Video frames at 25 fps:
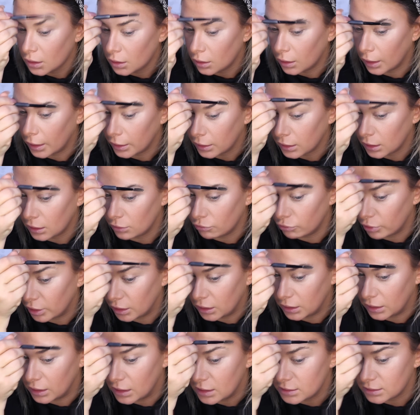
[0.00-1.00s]
Like, it
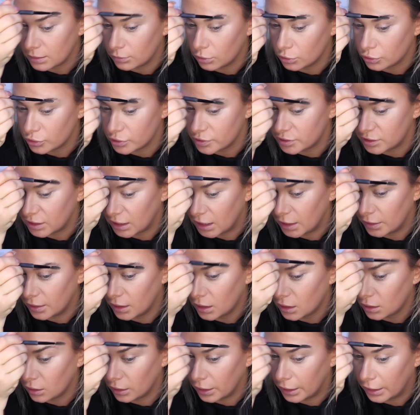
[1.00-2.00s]
really is, I'm not just saying
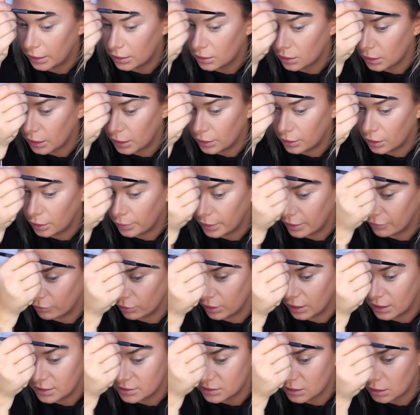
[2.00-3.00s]
that, like, I know
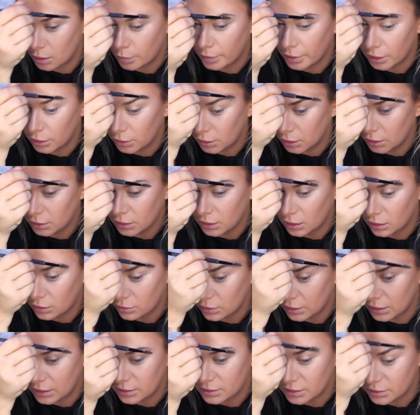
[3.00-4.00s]
everyone has their opinion, and
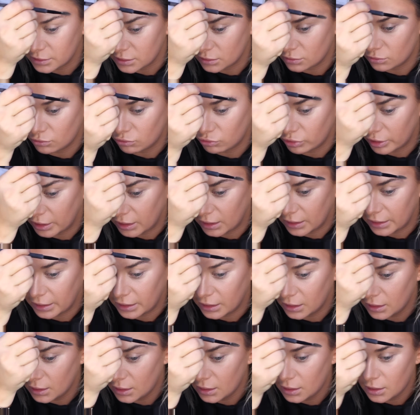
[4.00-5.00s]
it doesn't
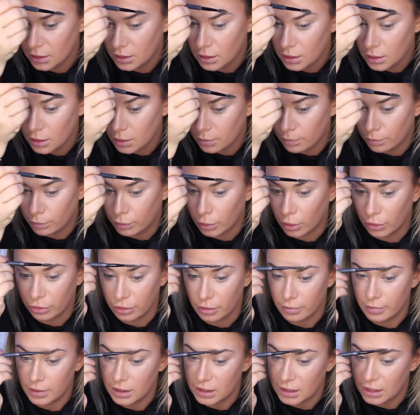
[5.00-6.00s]
really
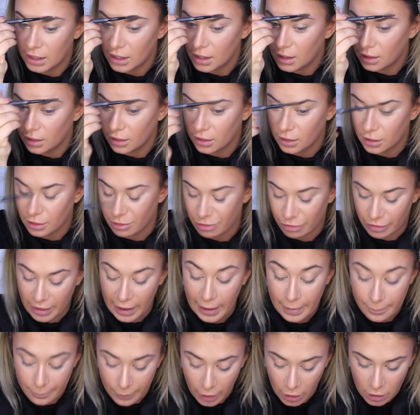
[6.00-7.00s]
bother me
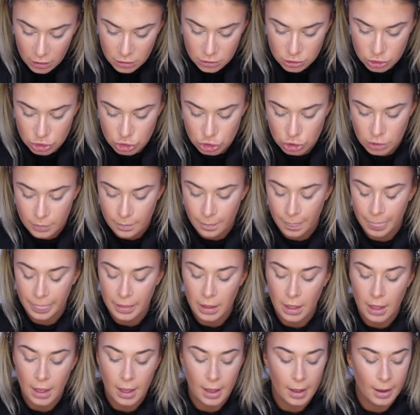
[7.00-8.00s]
that much.
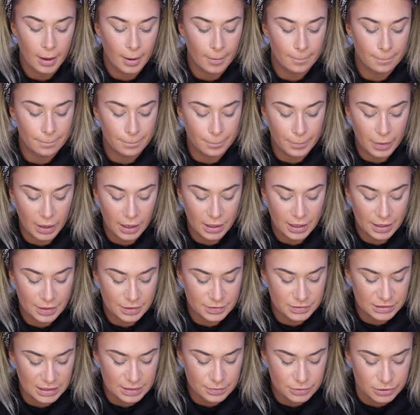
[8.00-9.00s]
But at
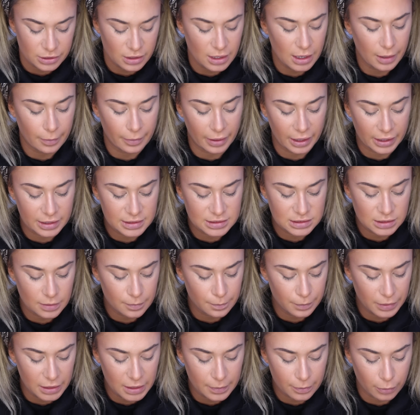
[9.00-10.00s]
the same time, like,
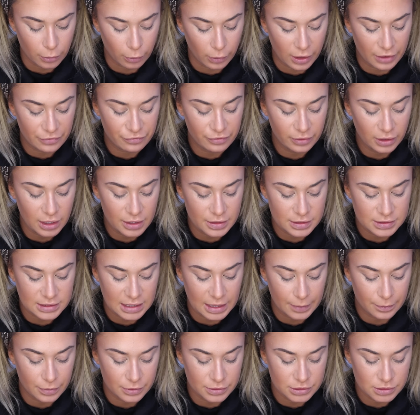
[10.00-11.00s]
some people, I feel like this
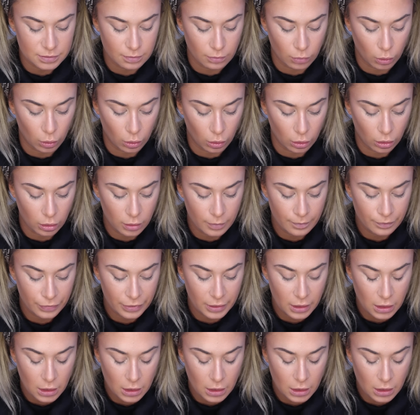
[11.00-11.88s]
happens more.